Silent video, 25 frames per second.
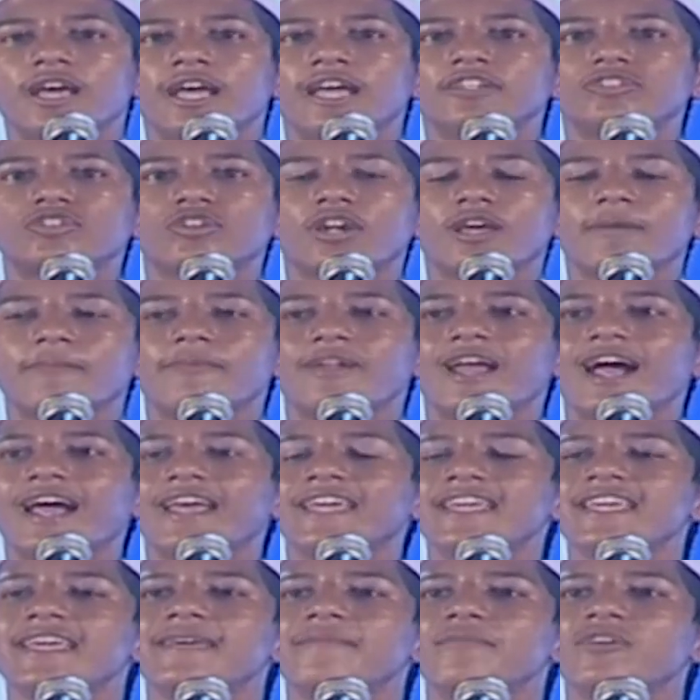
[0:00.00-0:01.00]
In Surah
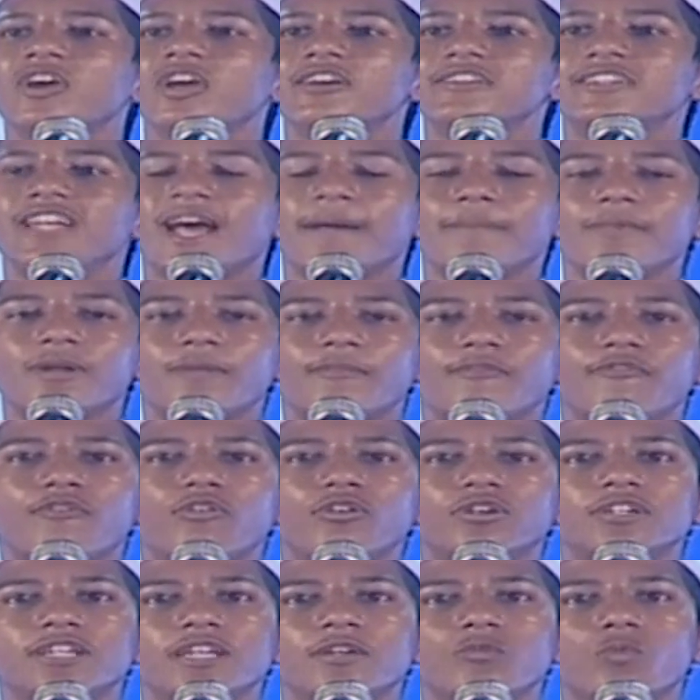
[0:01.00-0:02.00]
Ibrahim, chapter number
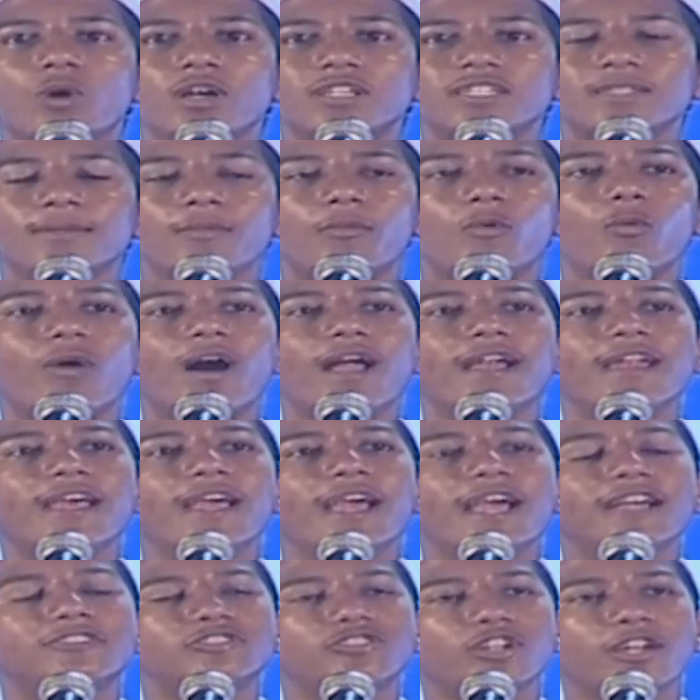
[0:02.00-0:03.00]
14, verse number 1.
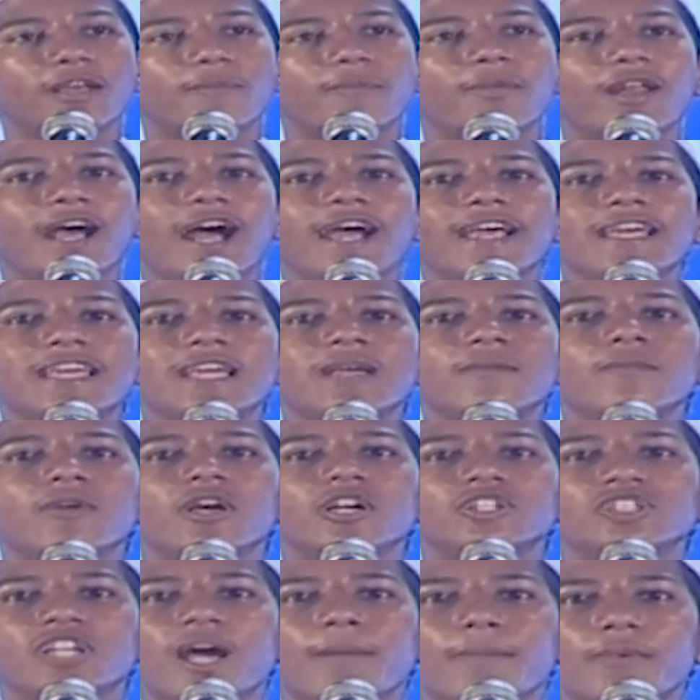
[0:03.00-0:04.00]
In Surah Ibrahim,
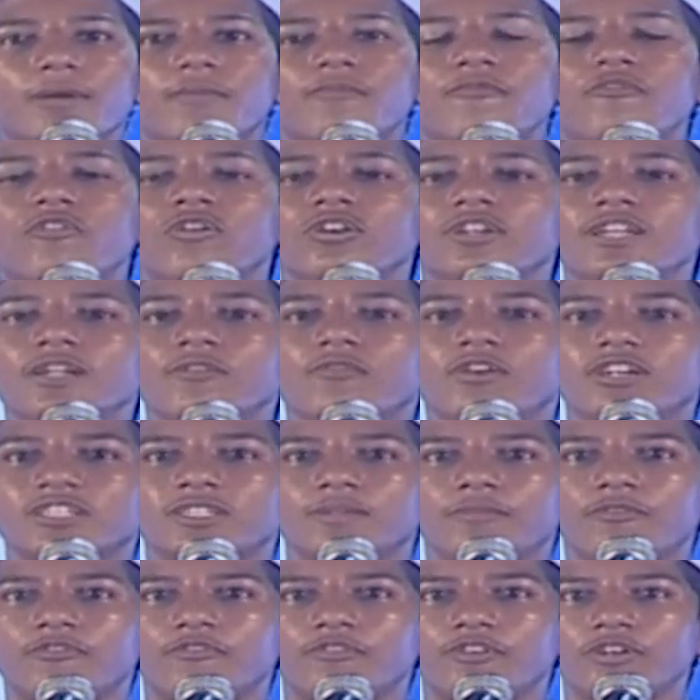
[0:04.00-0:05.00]
chapter number 14,
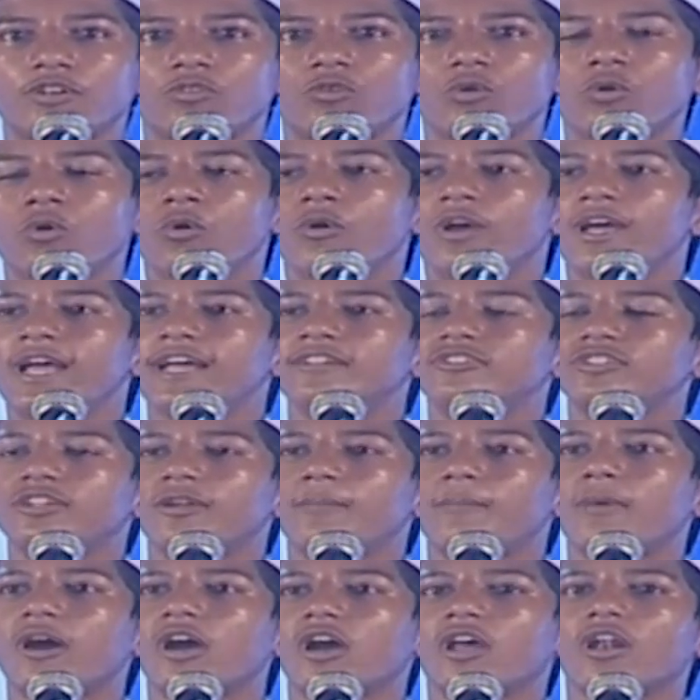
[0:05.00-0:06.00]
verse number 52. In
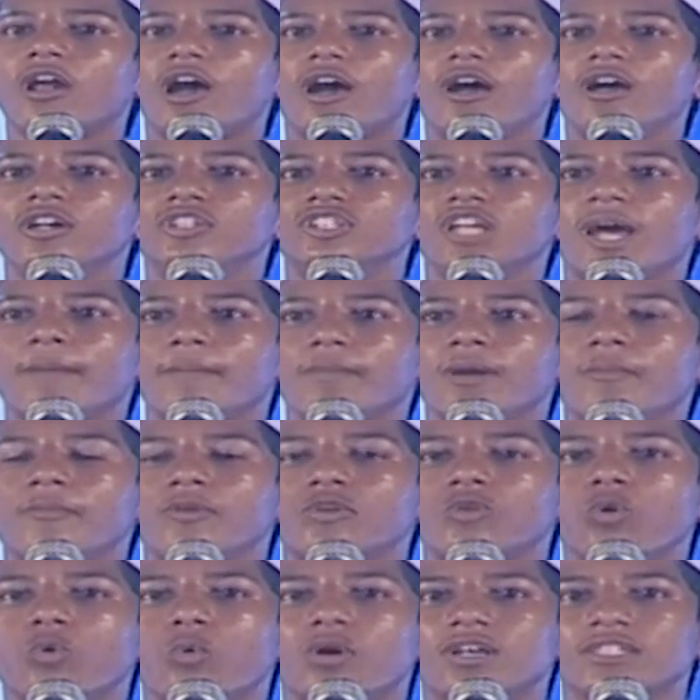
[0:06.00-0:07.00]
Surah Baqarah, chapter
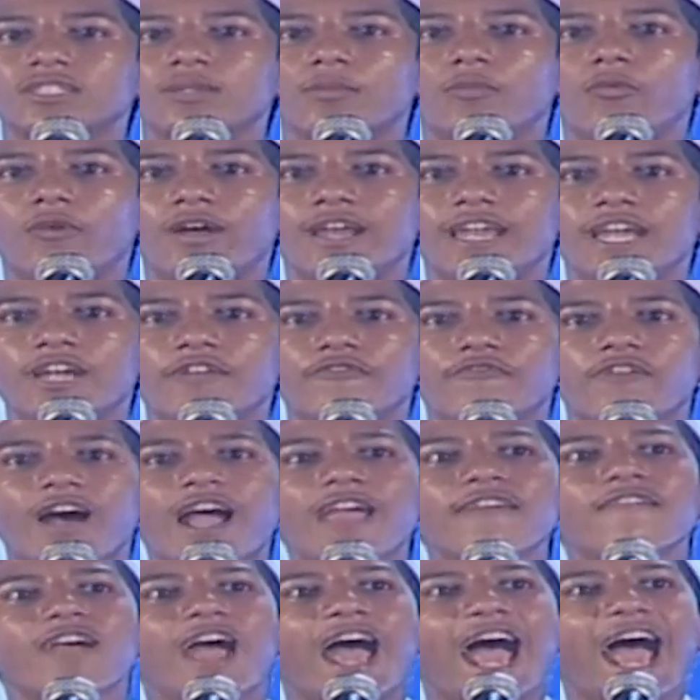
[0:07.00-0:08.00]
number 2, verse number
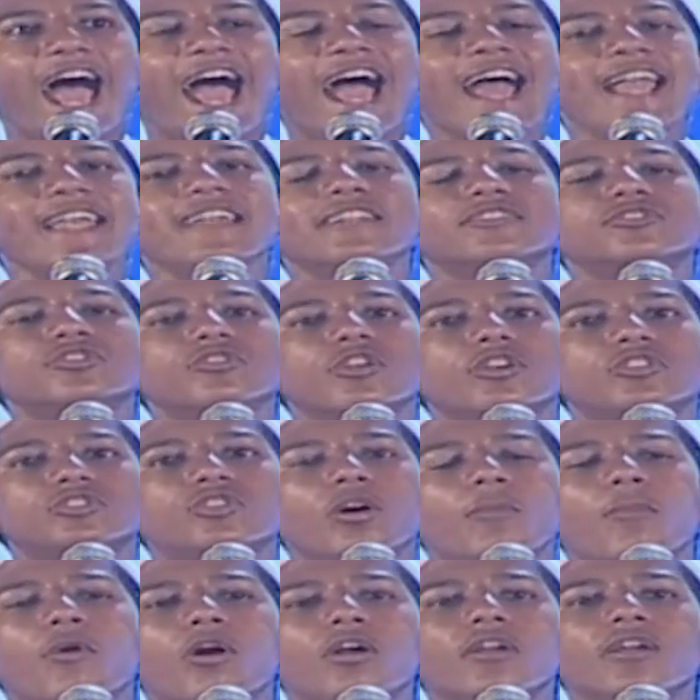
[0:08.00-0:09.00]
185. And in Surah
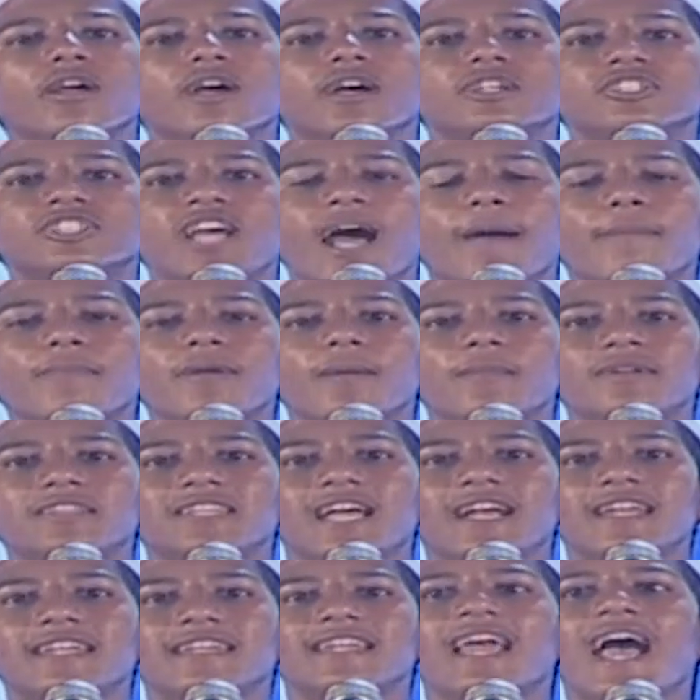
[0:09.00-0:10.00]
Zumur, chapter number
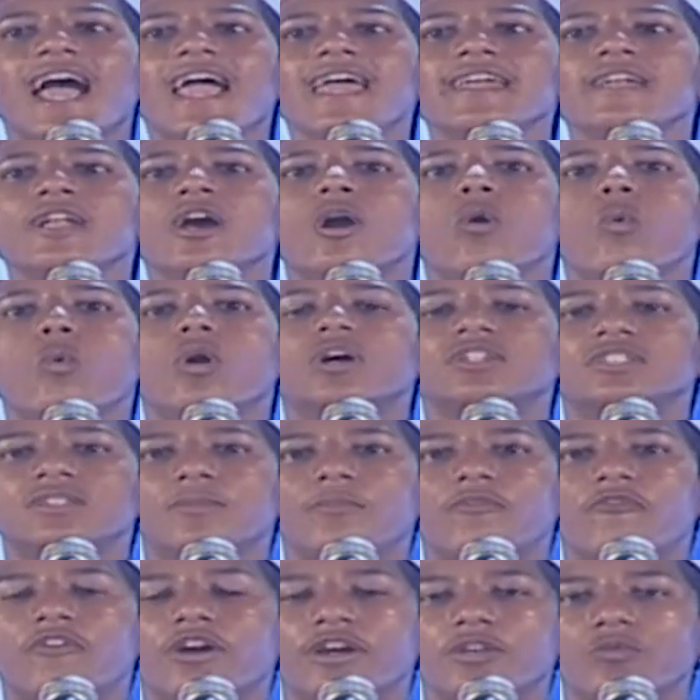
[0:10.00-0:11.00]
39, verse
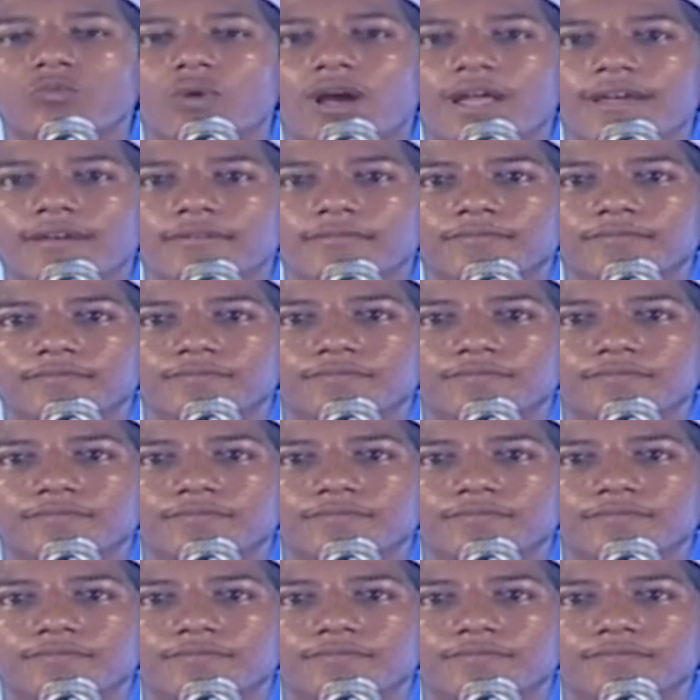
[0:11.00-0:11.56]
number 41.